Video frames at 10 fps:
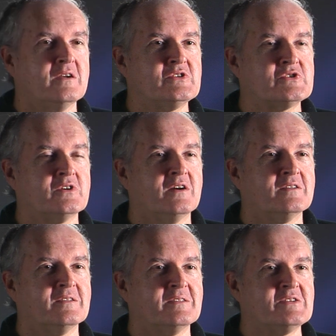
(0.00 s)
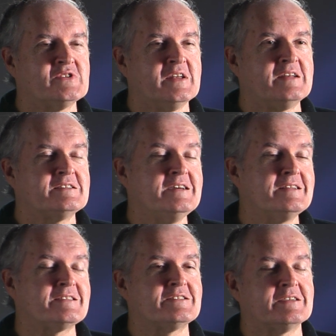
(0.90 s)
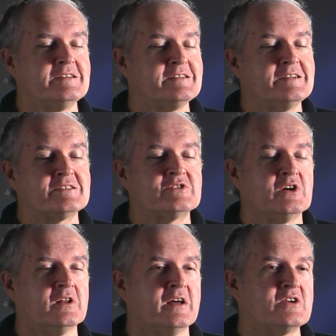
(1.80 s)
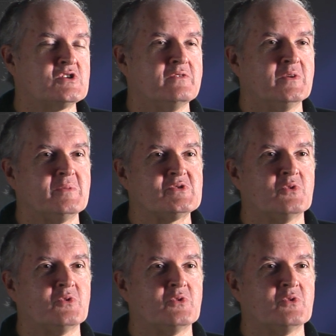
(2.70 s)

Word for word: I just got just an intense, intense tongue lashing from this